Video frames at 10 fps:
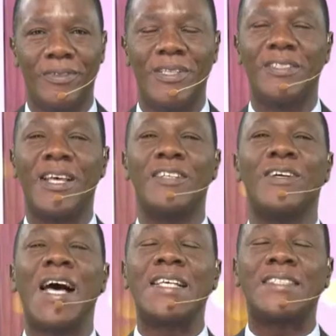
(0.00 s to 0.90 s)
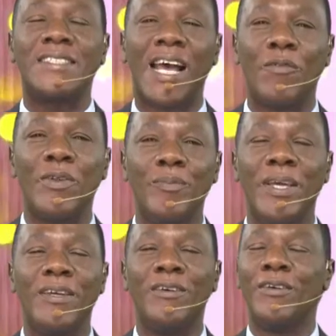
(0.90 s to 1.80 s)
This counsel has stuck with
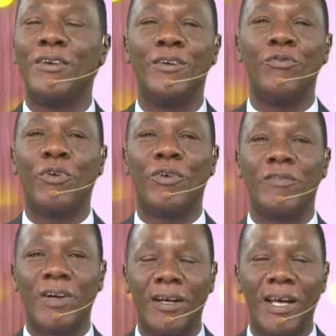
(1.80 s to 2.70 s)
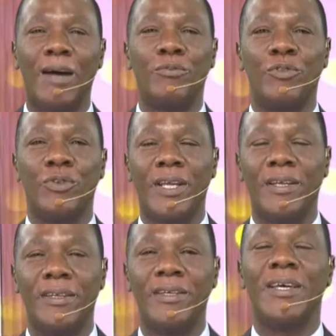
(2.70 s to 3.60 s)
me forever up to
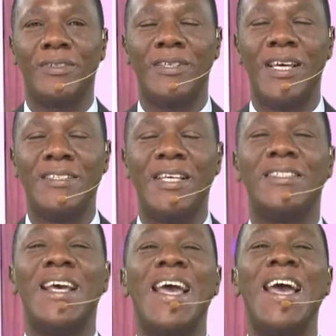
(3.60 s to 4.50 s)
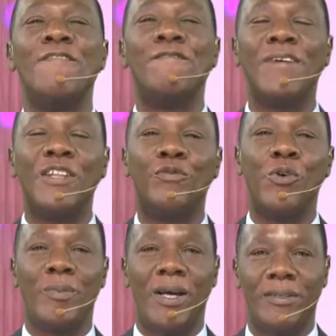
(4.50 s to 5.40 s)
today. It says, A
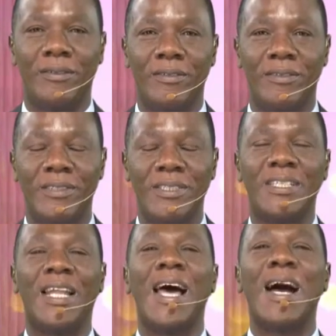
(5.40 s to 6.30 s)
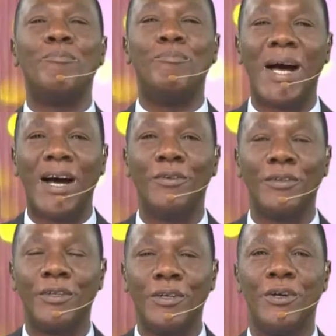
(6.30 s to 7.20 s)
faithful man shall
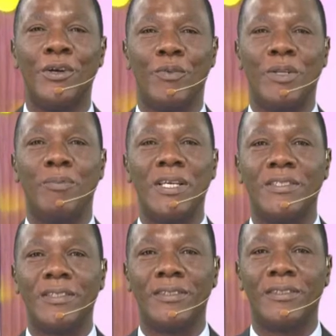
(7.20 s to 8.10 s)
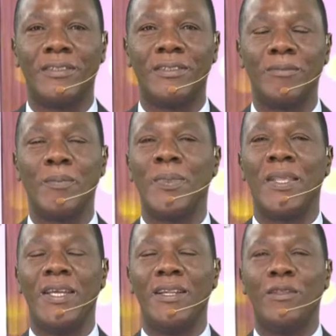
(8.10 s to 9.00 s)
abound with blessings.
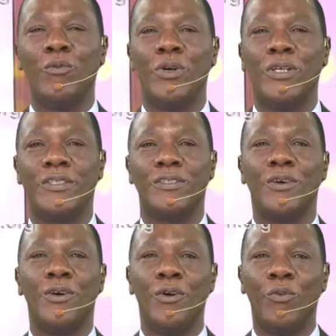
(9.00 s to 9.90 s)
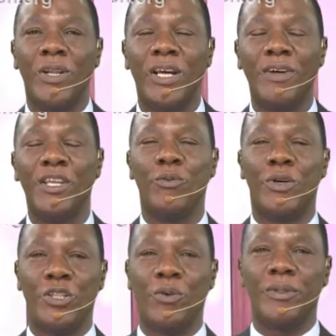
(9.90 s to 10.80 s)
In other words, whatever you
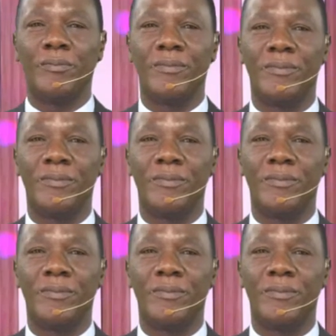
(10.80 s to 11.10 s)
are doing,